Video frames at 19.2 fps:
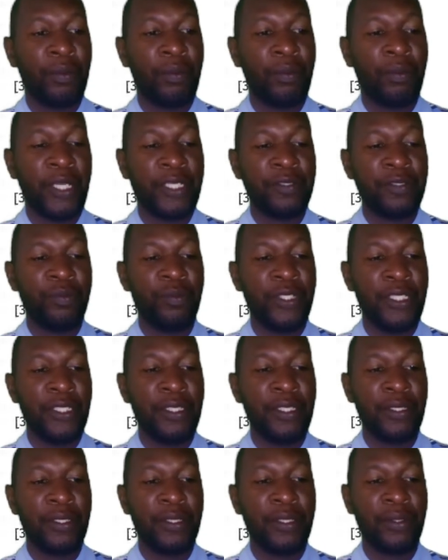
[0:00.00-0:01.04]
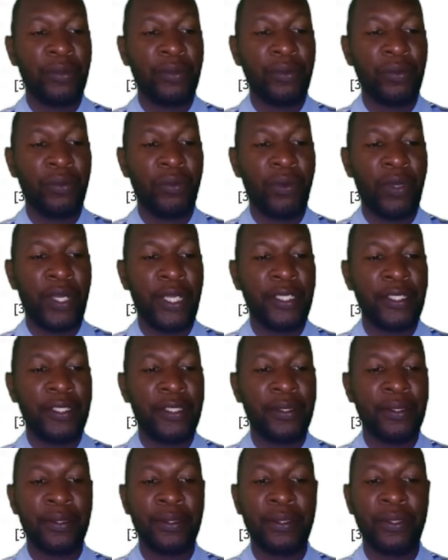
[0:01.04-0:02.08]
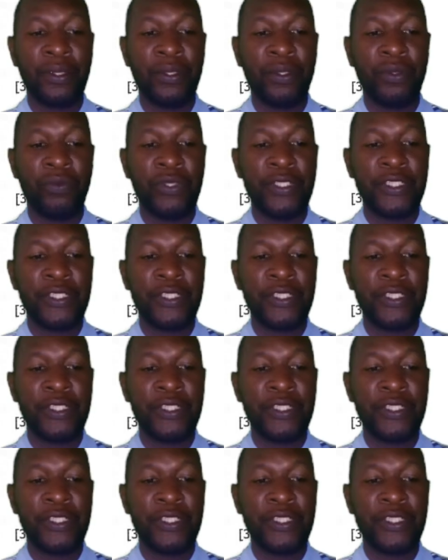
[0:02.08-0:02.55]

Part B. 1. Which